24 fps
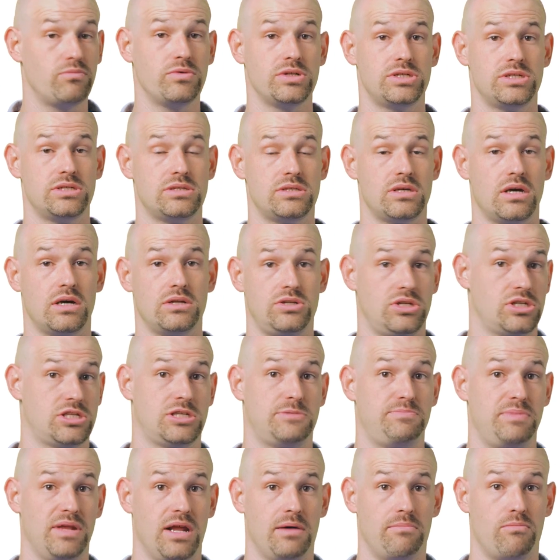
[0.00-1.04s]
which is uh, just
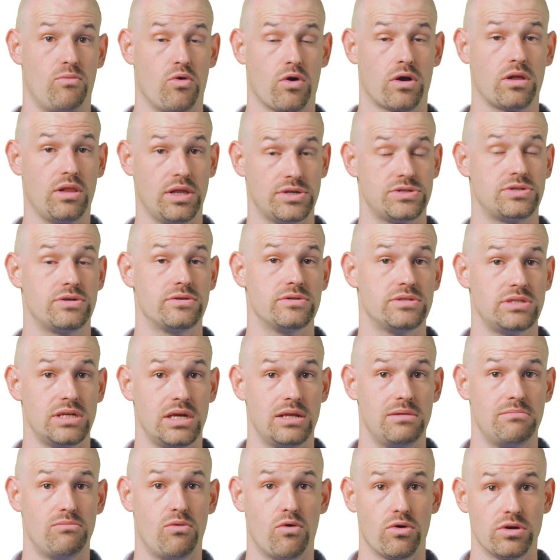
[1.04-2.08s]
spin up more clusters
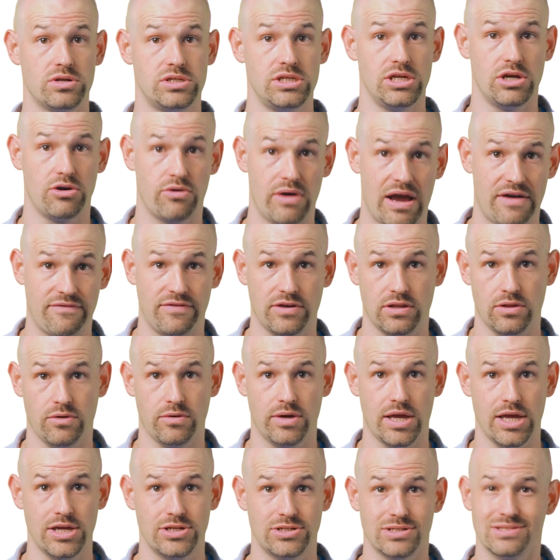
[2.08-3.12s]
in more geographic
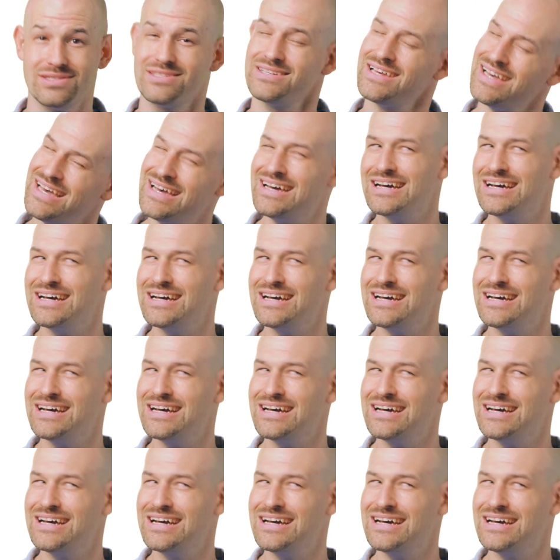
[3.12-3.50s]
locations.